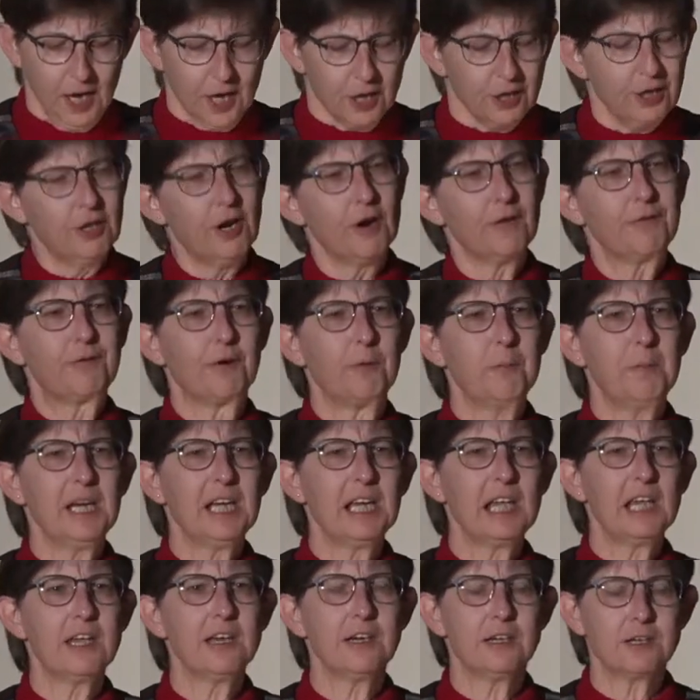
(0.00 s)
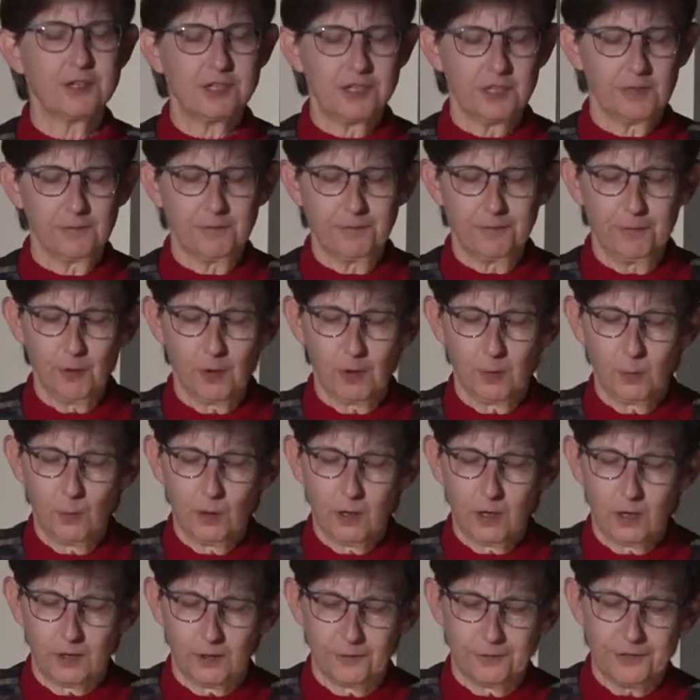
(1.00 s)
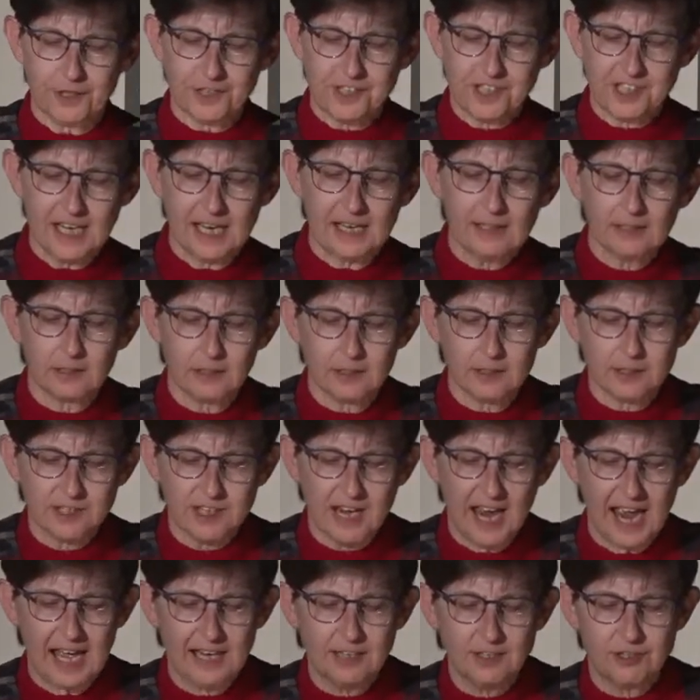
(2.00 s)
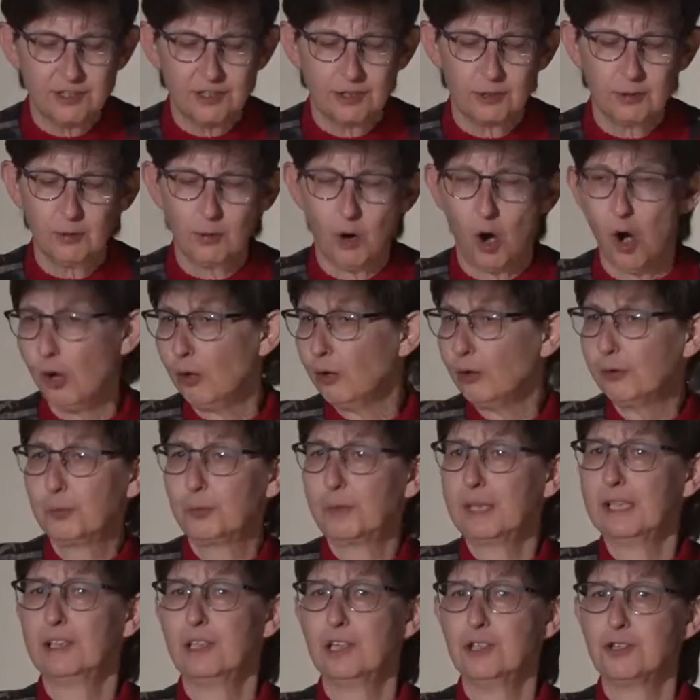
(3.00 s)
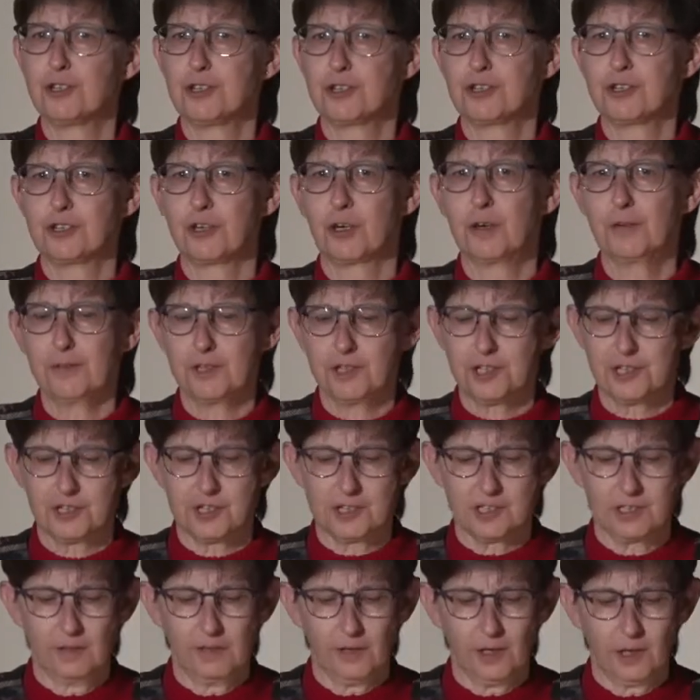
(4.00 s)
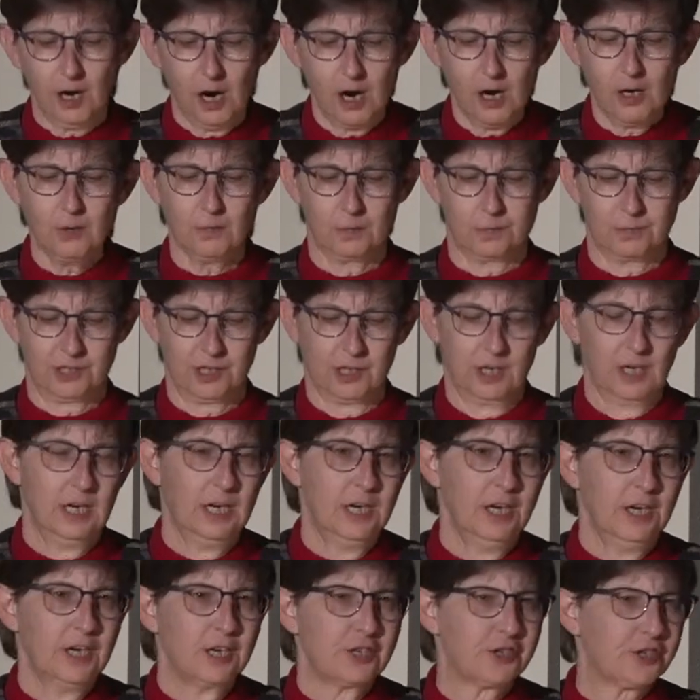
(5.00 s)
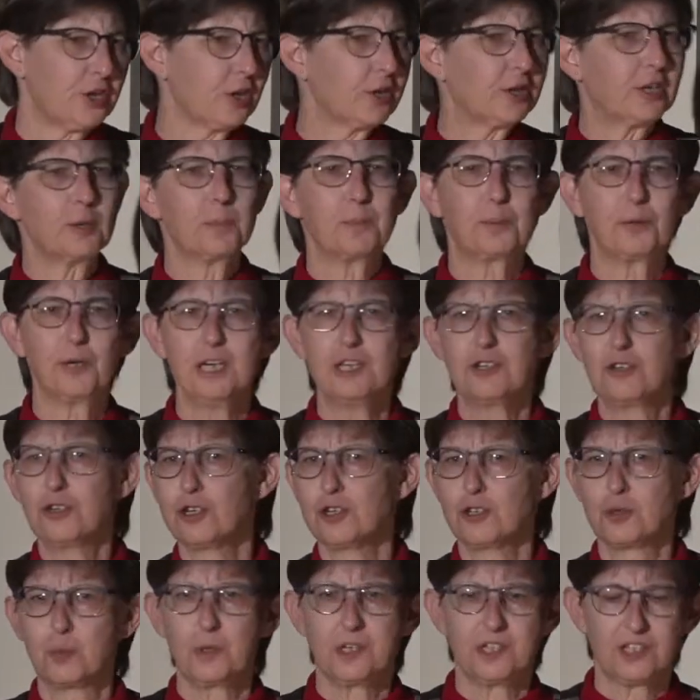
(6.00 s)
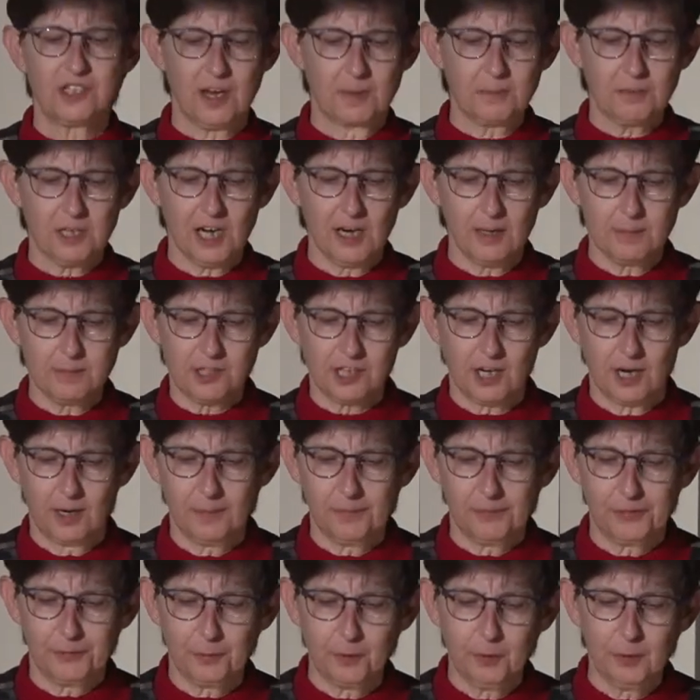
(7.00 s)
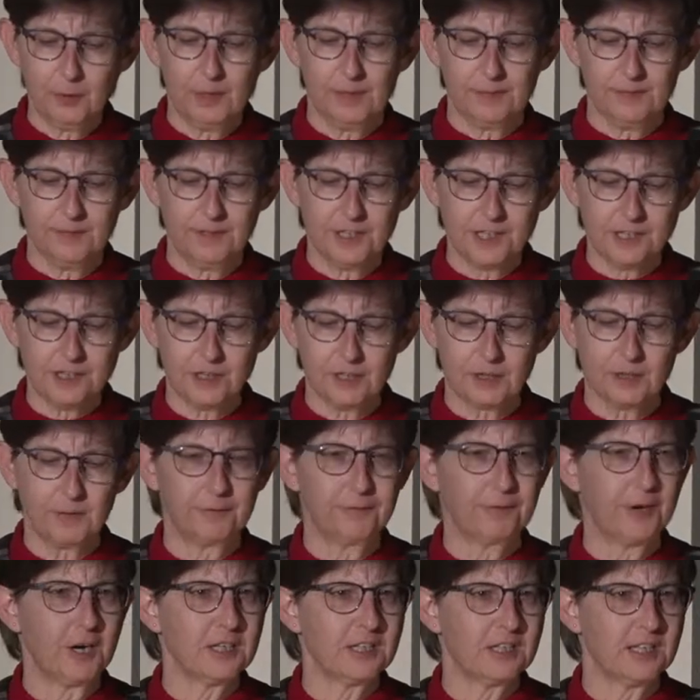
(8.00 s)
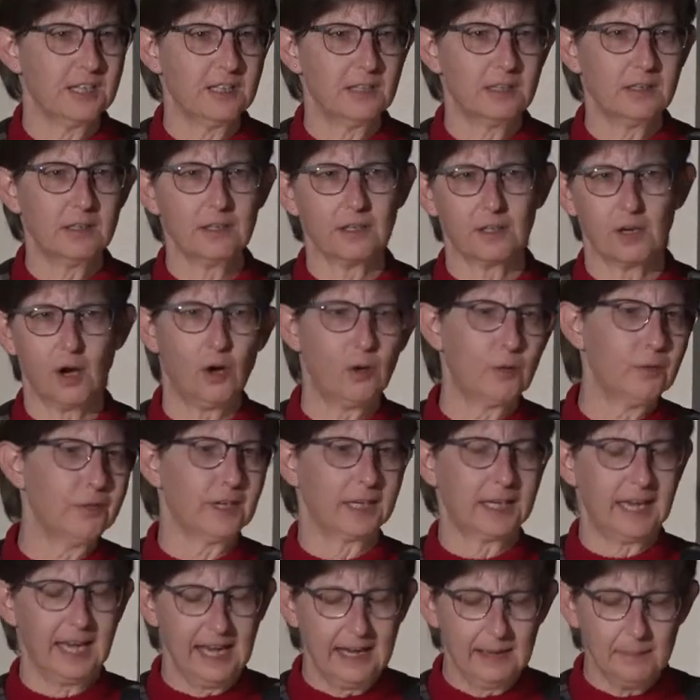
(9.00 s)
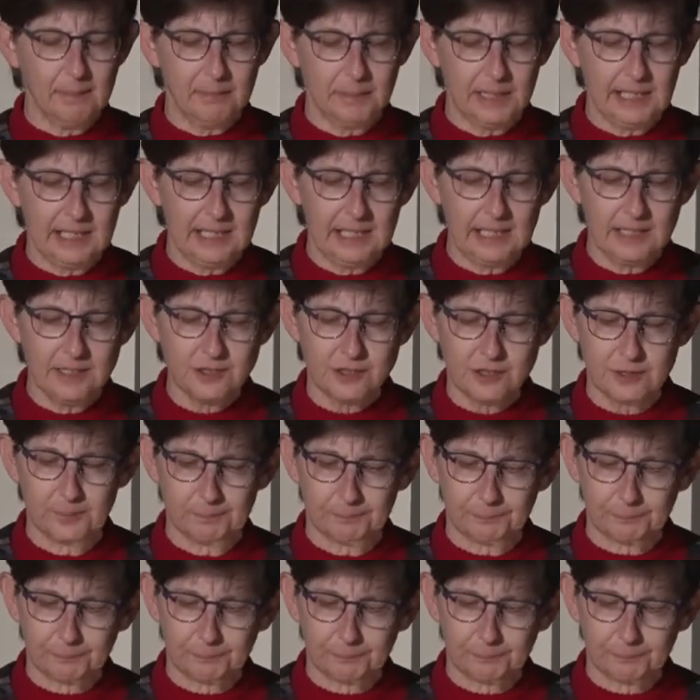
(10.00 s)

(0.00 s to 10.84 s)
You know, for many years in Fort Worth, the settlers had to hold religious services in their homes. Circuit preachers would sometimes come through and visit the frontier and hold the camp meetings.